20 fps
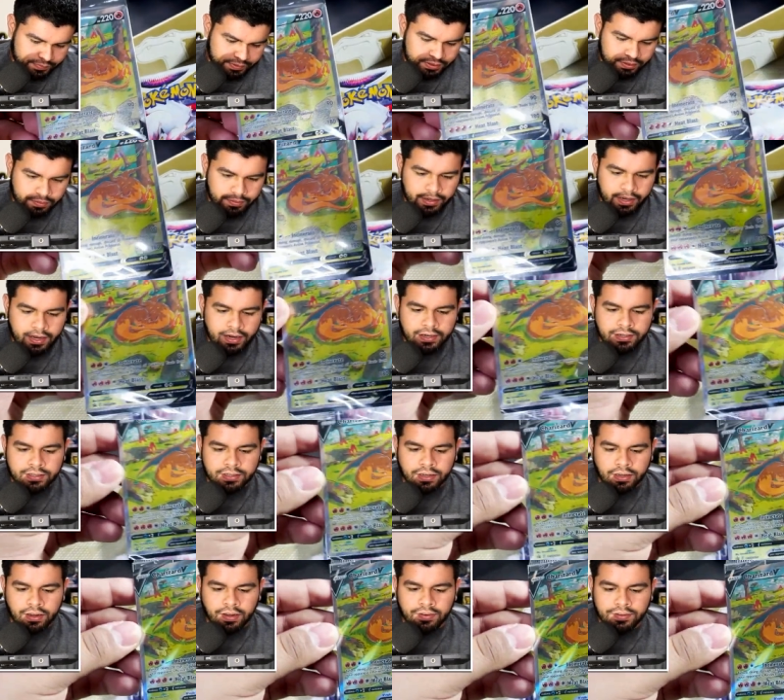So we got
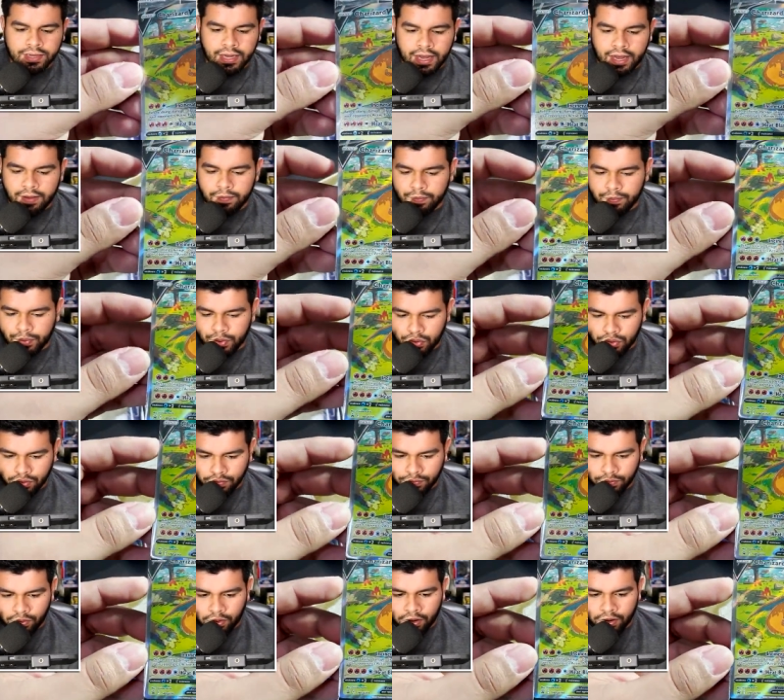ourselves a
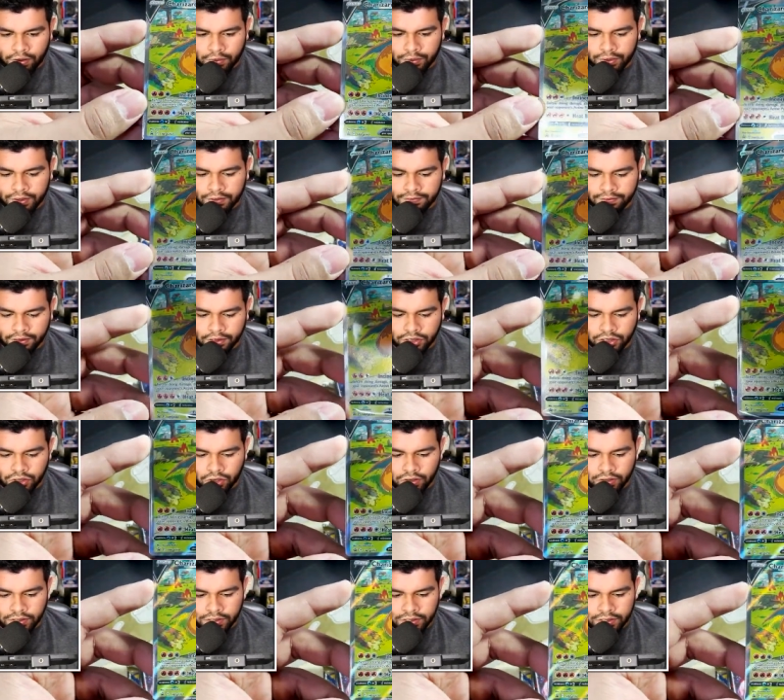beautiful artwork for
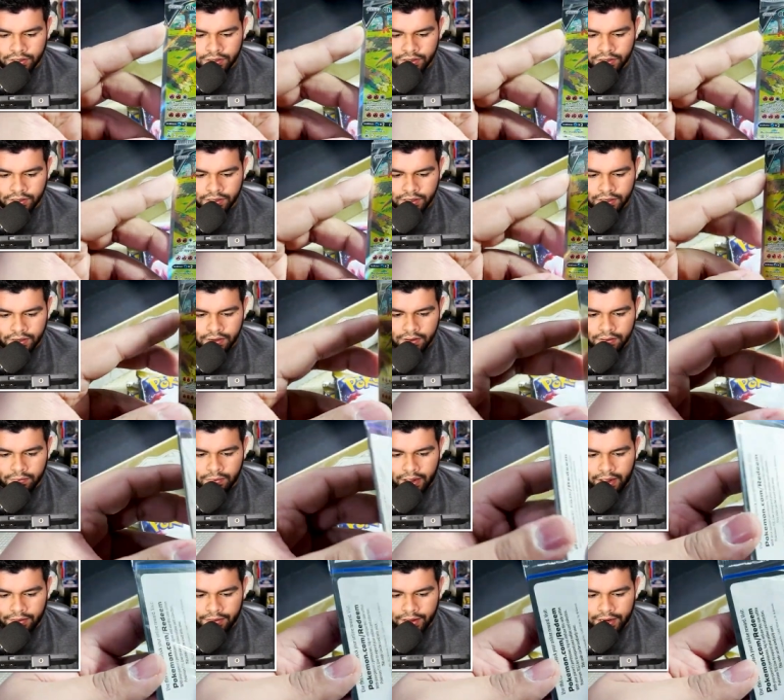Charizard.
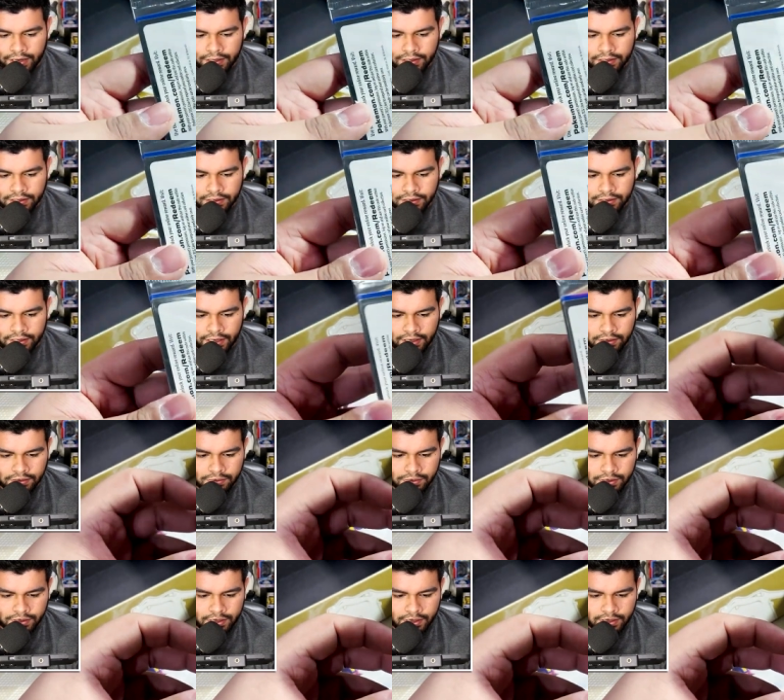Wow, that
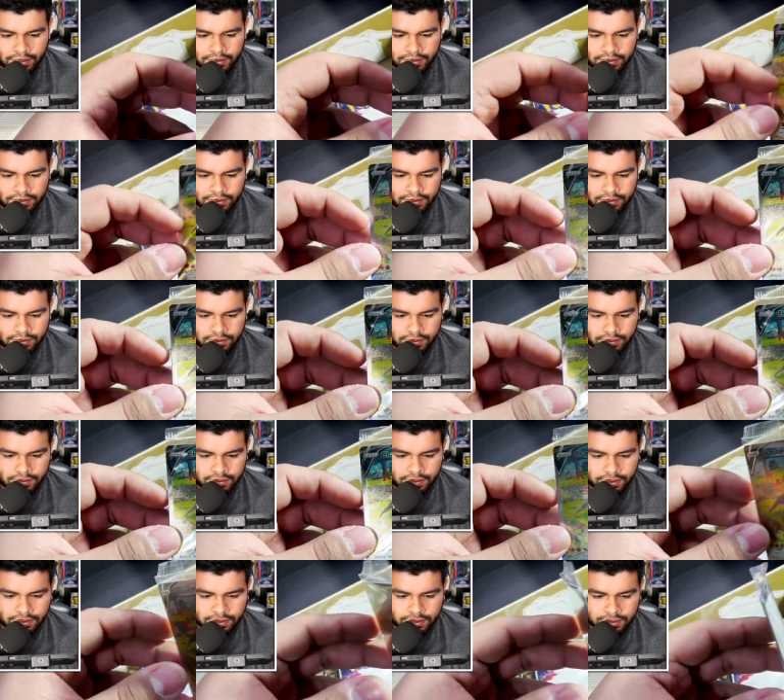looks really nice.
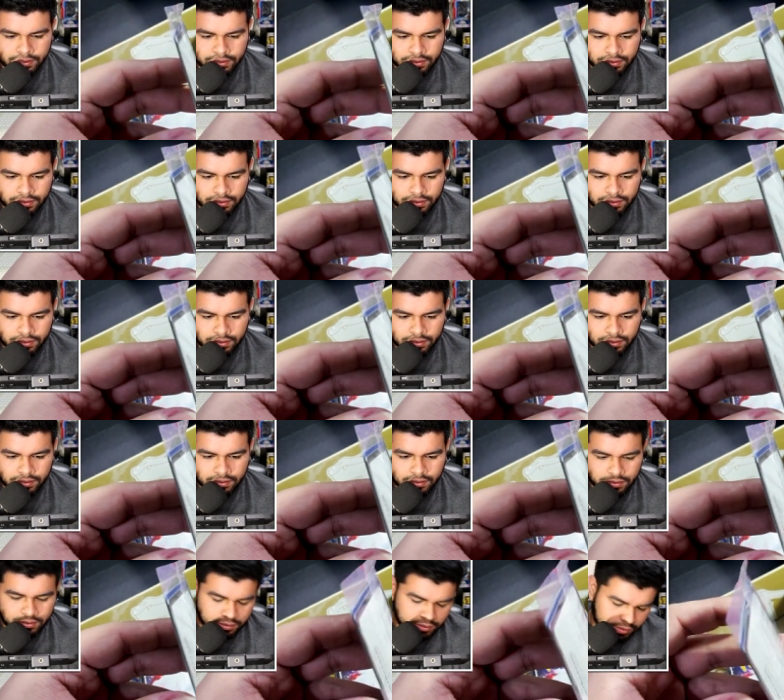Is it
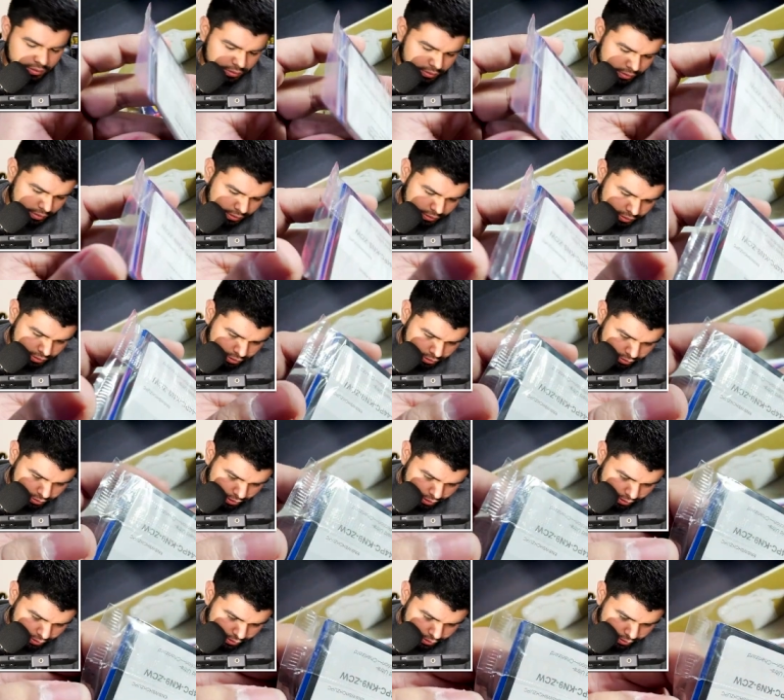just
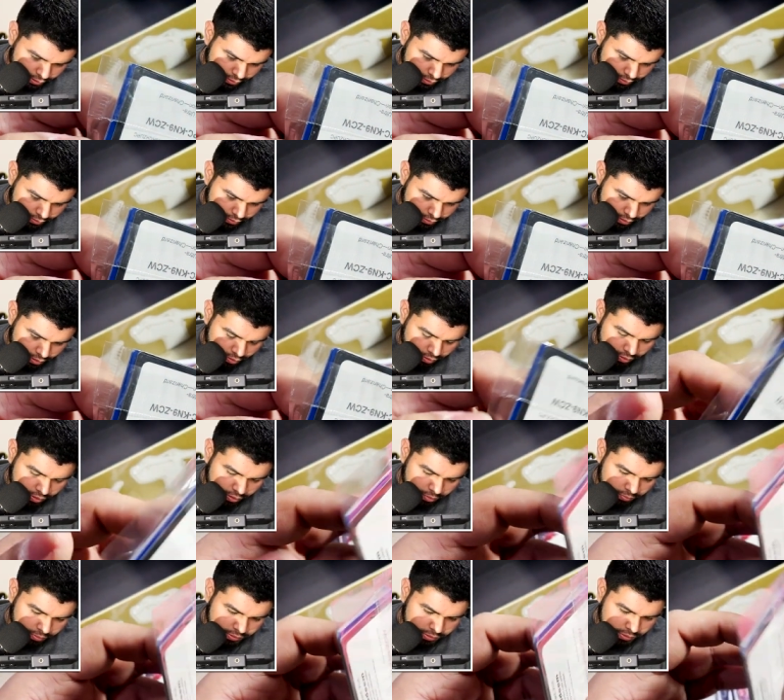that in there? No, the
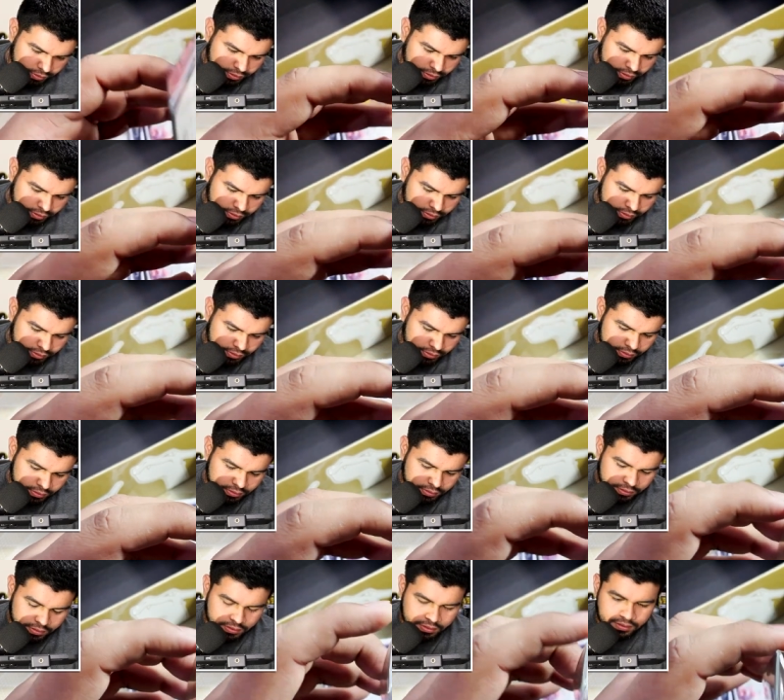other ones are in there.
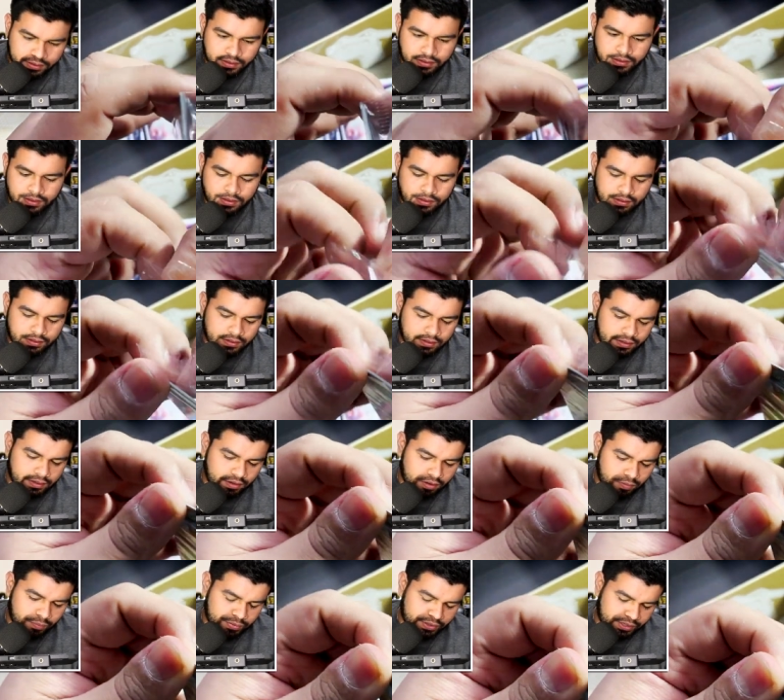I'm
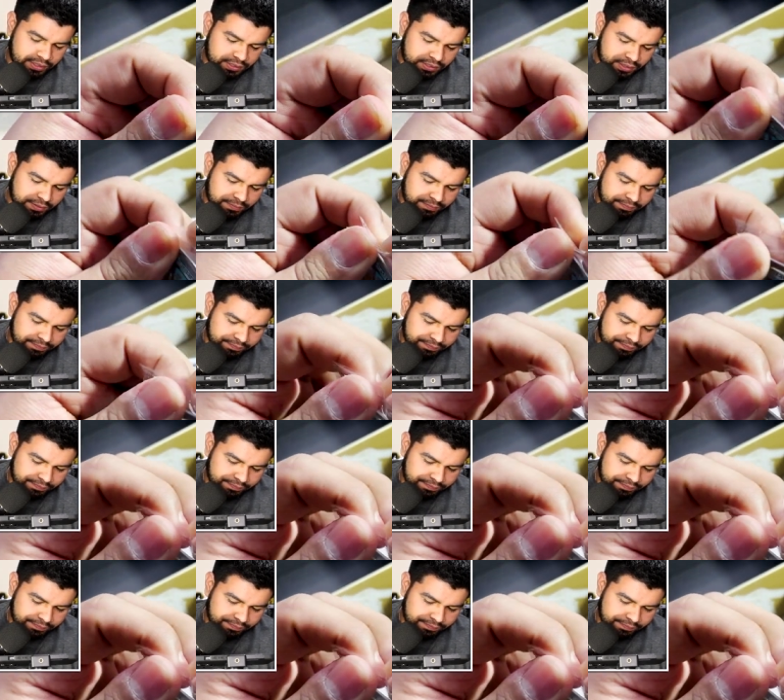gonna open this up.